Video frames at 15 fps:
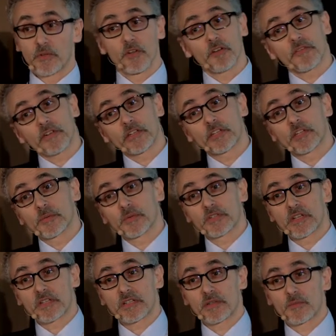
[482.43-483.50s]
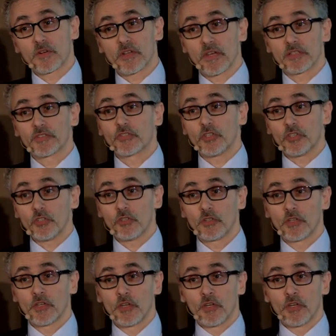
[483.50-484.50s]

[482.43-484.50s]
We're not very good at predicting what they'll do.